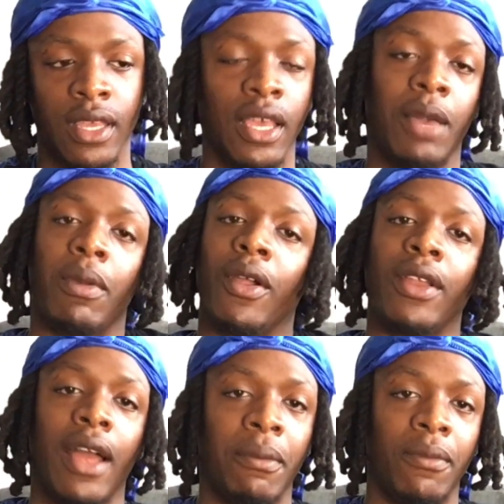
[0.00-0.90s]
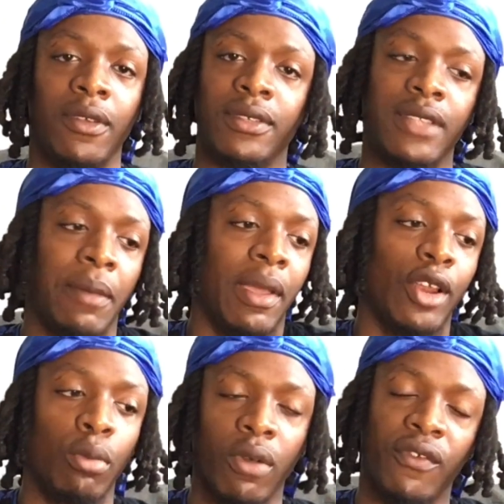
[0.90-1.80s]
him or her, I'm not
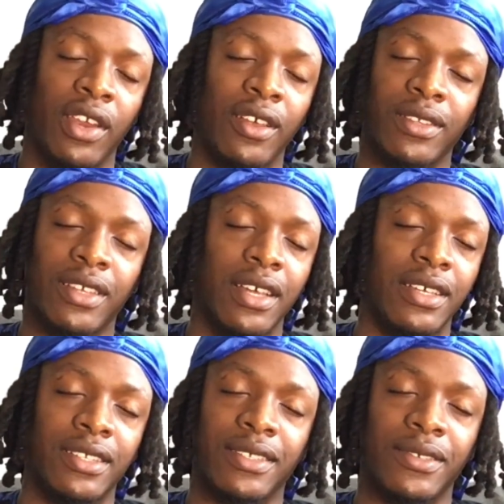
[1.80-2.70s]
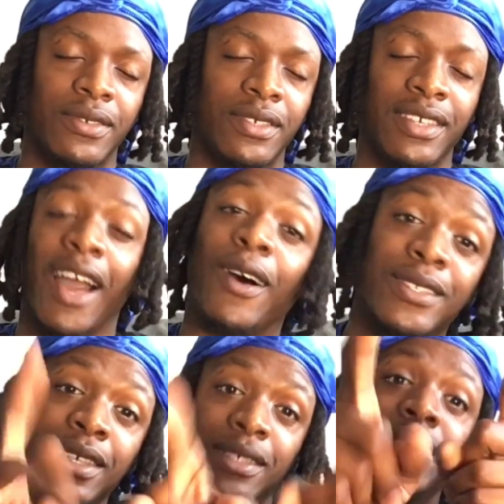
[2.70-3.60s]
making no more videos because y'all
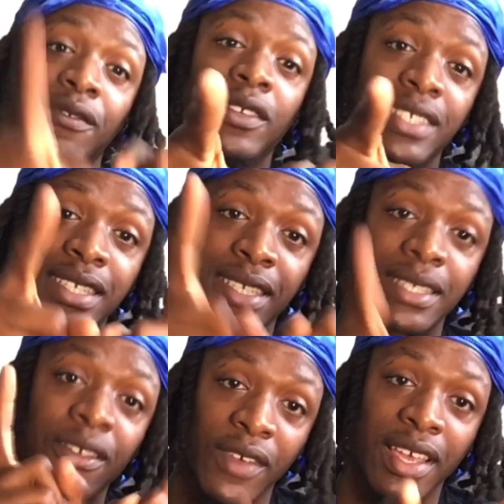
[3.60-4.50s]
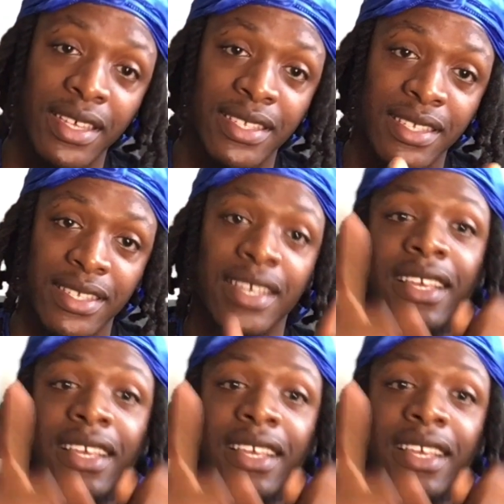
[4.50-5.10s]
sensitive ass is,